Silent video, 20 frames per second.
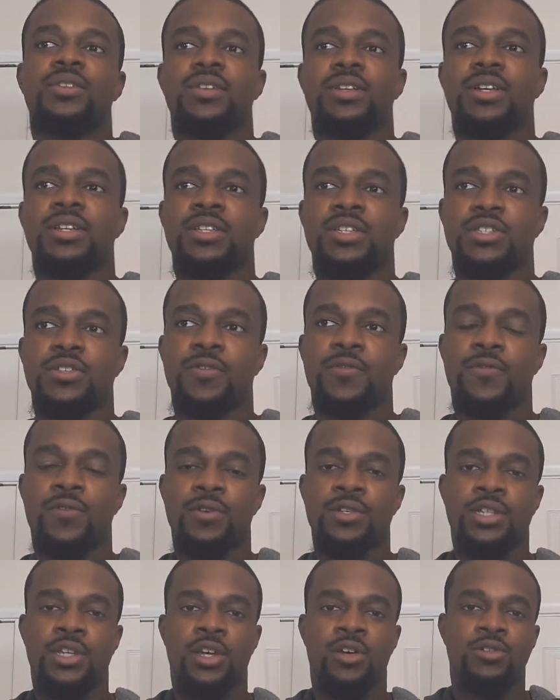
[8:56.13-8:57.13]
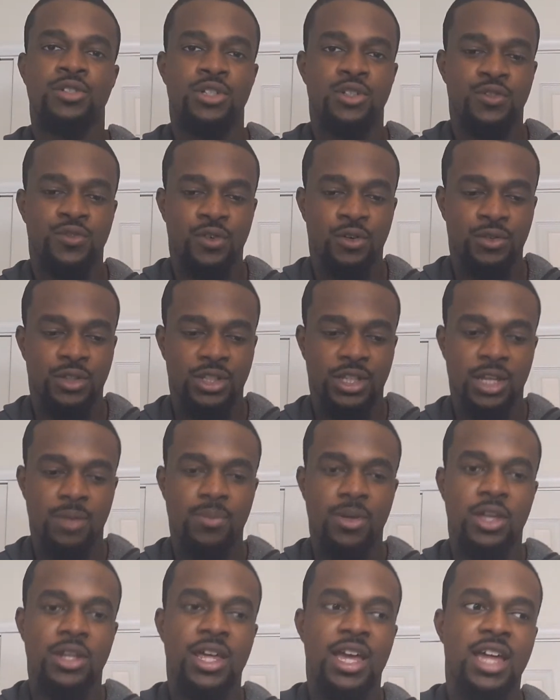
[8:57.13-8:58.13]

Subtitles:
because this is the first LG's phone that they made